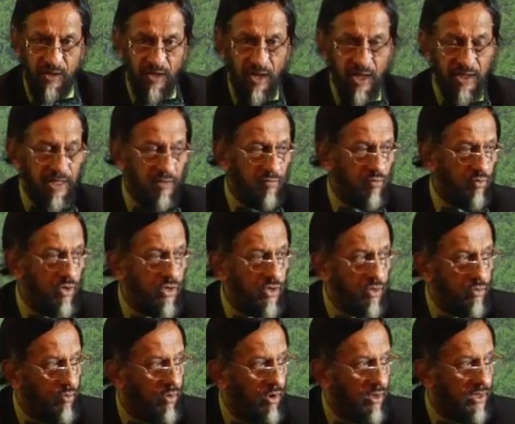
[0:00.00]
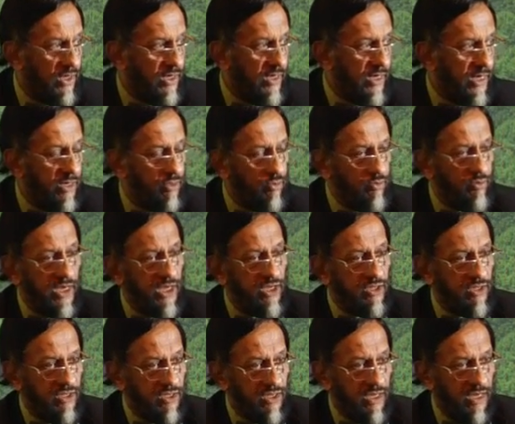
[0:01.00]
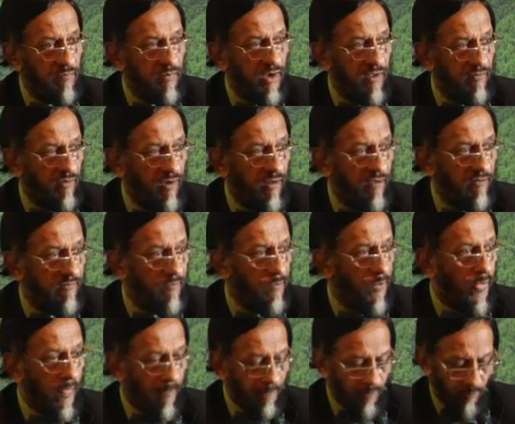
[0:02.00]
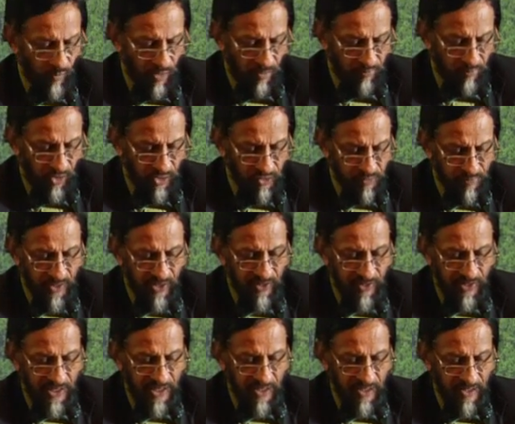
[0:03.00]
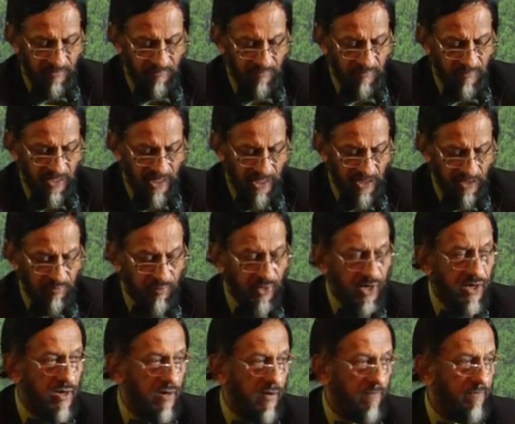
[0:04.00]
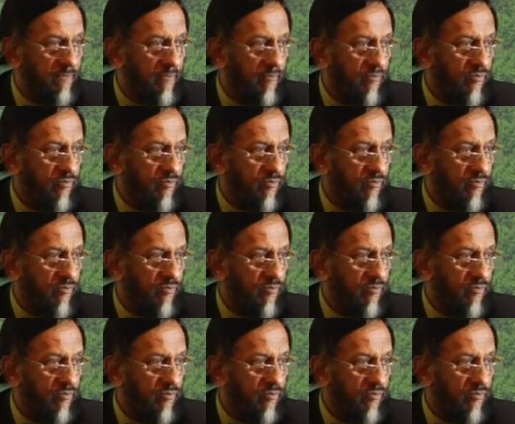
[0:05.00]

Gandhi, wouldn't you want India to reach the same level of prosperity as Britain?